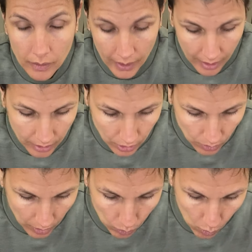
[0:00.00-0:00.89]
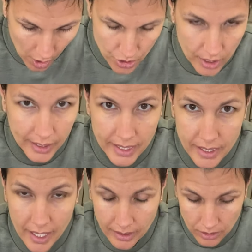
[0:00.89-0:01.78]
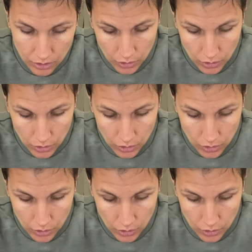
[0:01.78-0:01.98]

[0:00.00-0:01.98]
that you can wash the latex.